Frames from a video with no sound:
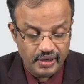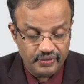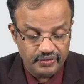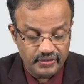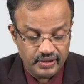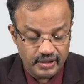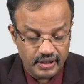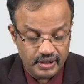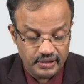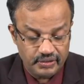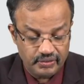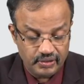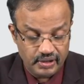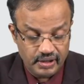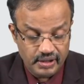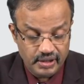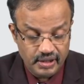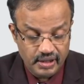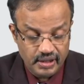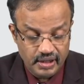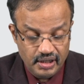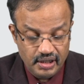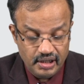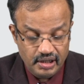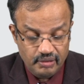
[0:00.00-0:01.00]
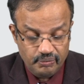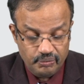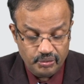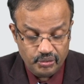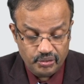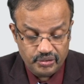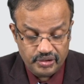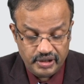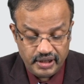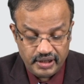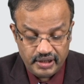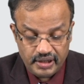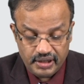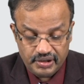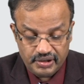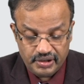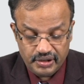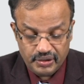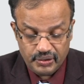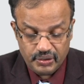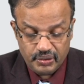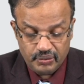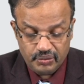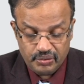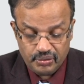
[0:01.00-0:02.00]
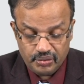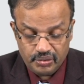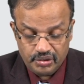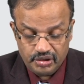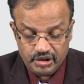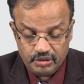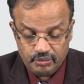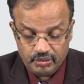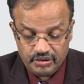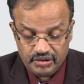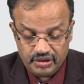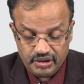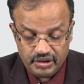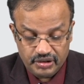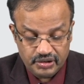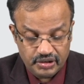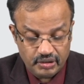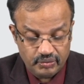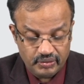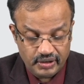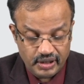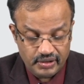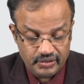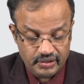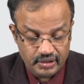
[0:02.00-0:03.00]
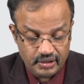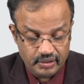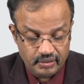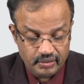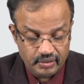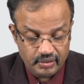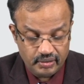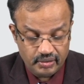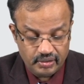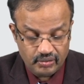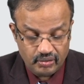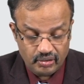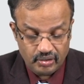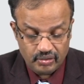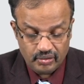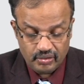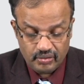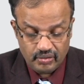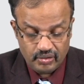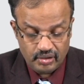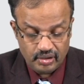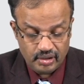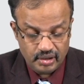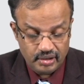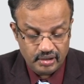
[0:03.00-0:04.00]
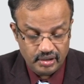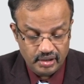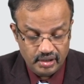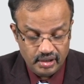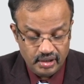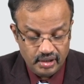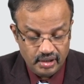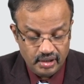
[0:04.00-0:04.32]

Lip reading: cancer actually. Pure Jaeger syndrome, 2-3% risk of cancer colon,